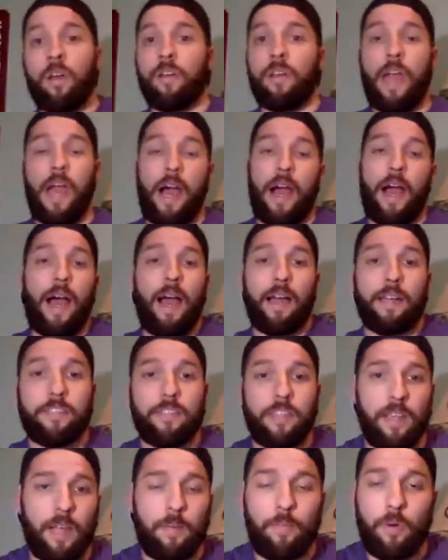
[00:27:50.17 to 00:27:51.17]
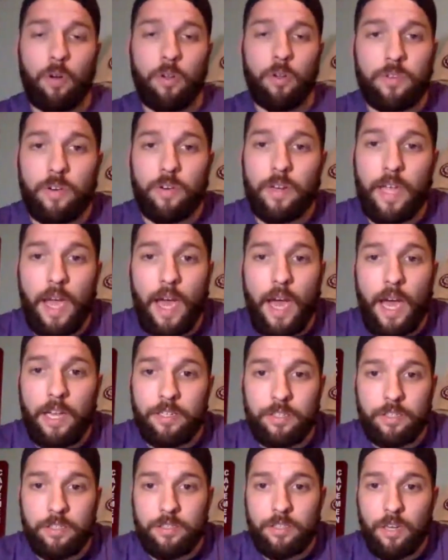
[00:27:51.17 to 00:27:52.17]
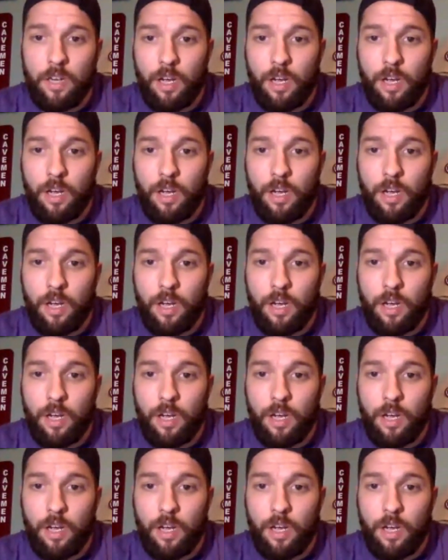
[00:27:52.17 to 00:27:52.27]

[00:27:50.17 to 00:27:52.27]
Yeah, I actually like Poulter in cash.